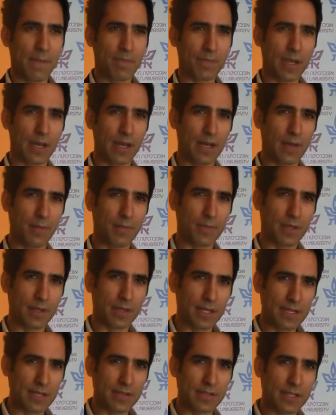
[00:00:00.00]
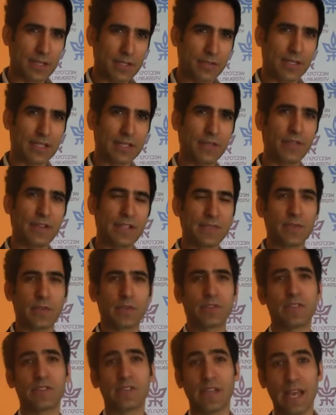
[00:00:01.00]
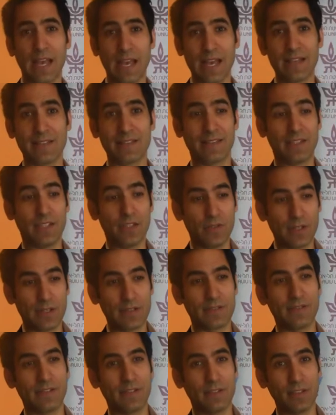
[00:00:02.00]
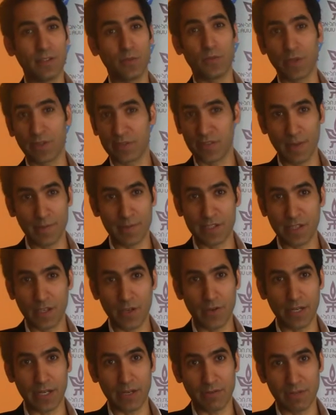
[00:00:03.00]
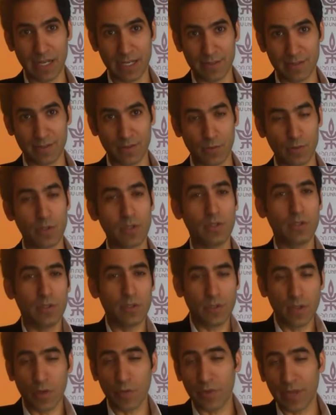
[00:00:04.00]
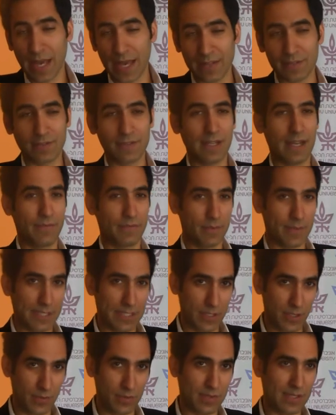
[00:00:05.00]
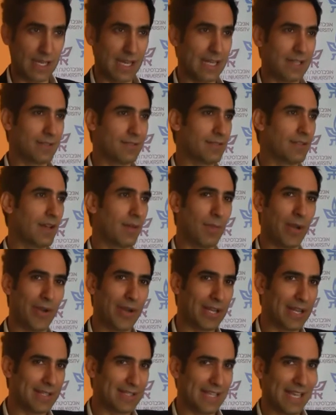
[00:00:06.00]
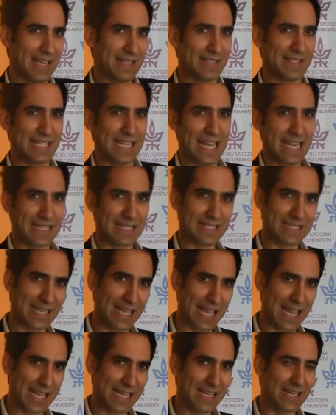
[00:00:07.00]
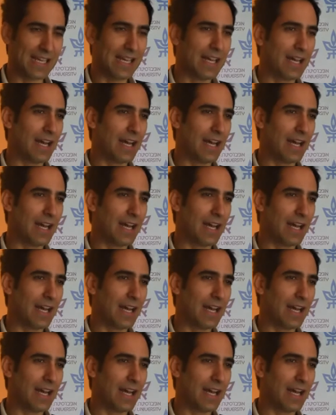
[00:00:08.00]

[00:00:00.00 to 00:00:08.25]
the Israeli Defense Forces as units that deal with cybersecurity, right? So you know that, everybody knows that. The Americans has the NSA,